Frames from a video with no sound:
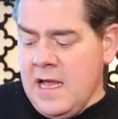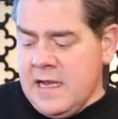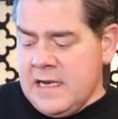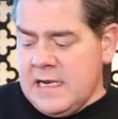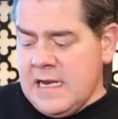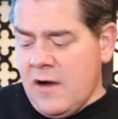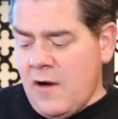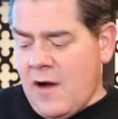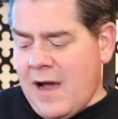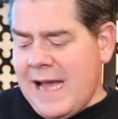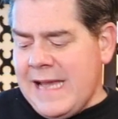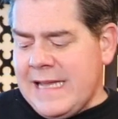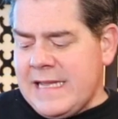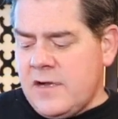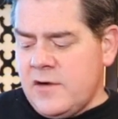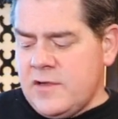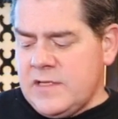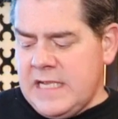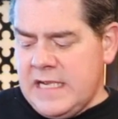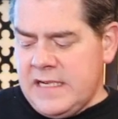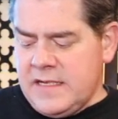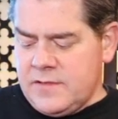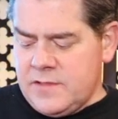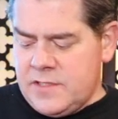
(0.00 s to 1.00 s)
Now, I go
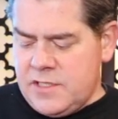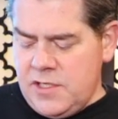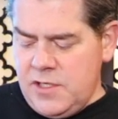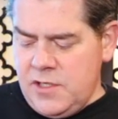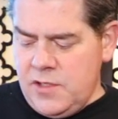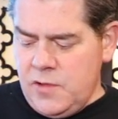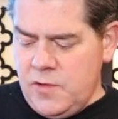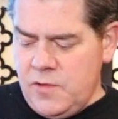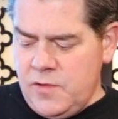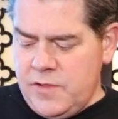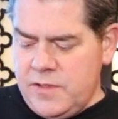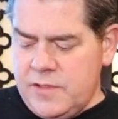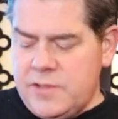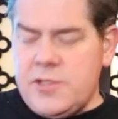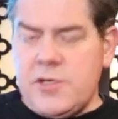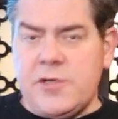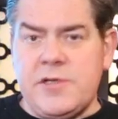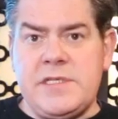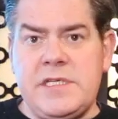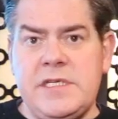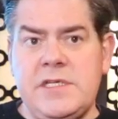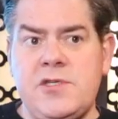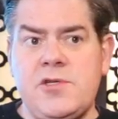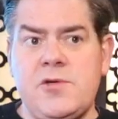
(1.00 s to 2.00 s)
down to the
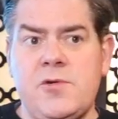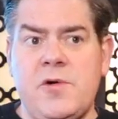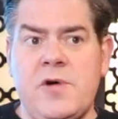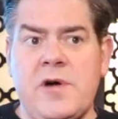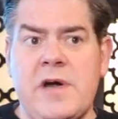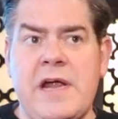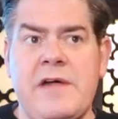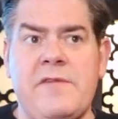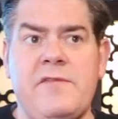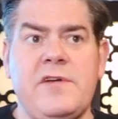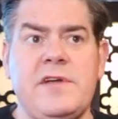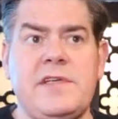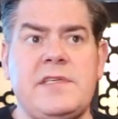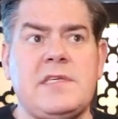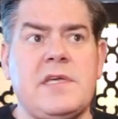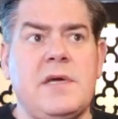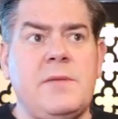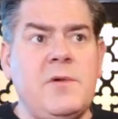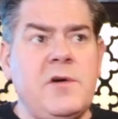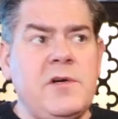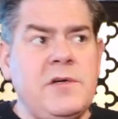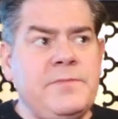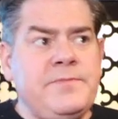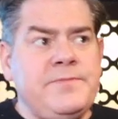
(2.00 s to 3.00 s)
Jersey Shore every
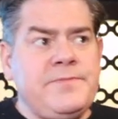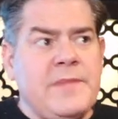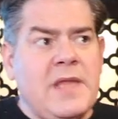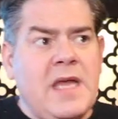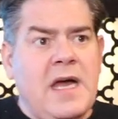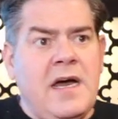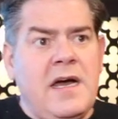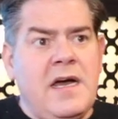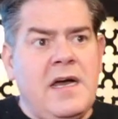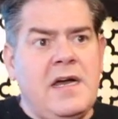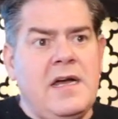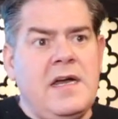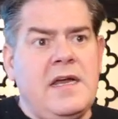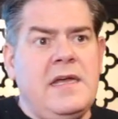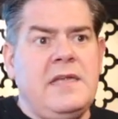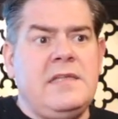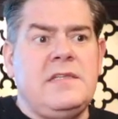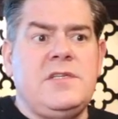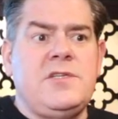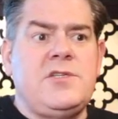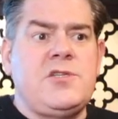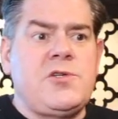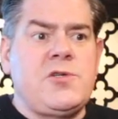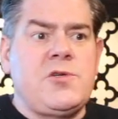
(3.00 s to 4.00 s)
summer,
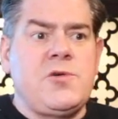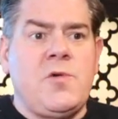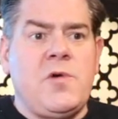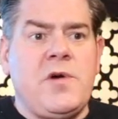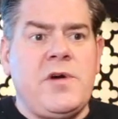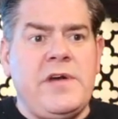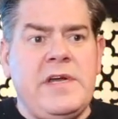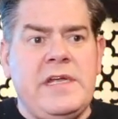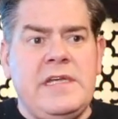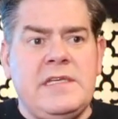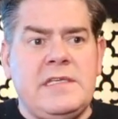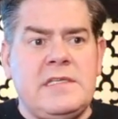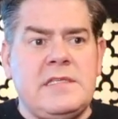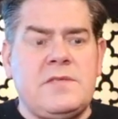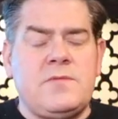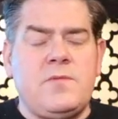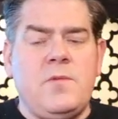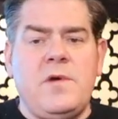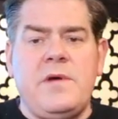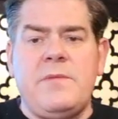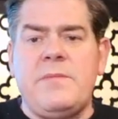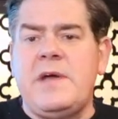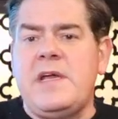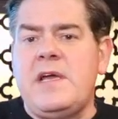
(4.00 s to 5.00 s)
and the Shore is
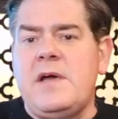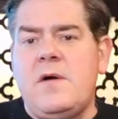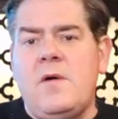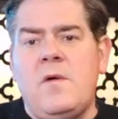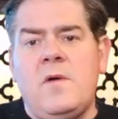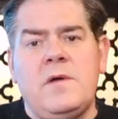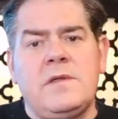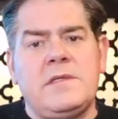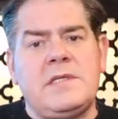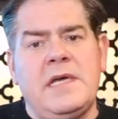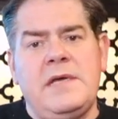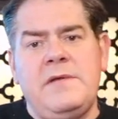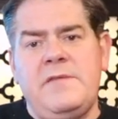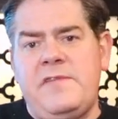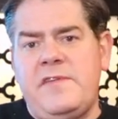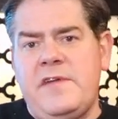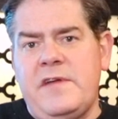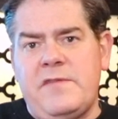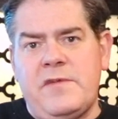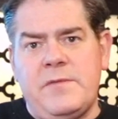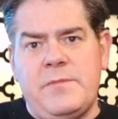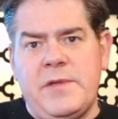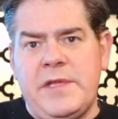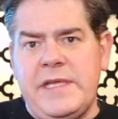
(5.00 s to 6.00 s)
one of my all-time
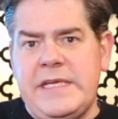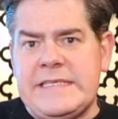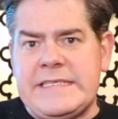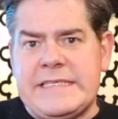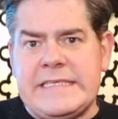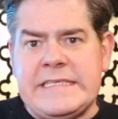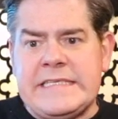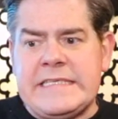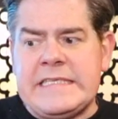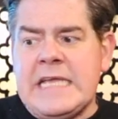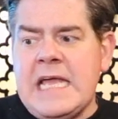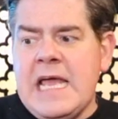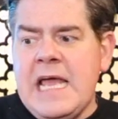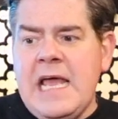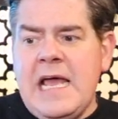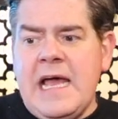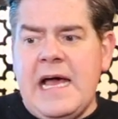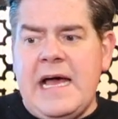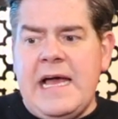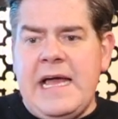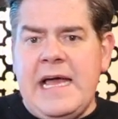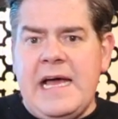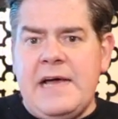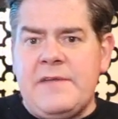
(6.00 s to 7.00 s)
favorite places,
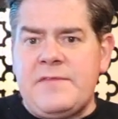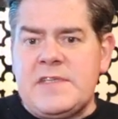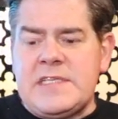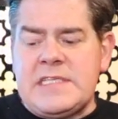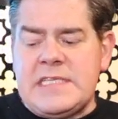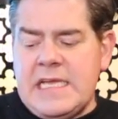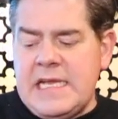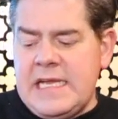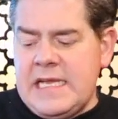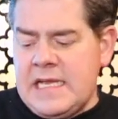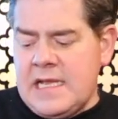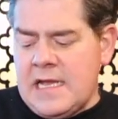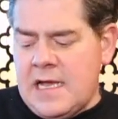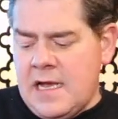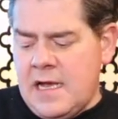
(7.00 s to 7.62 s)
I have to say.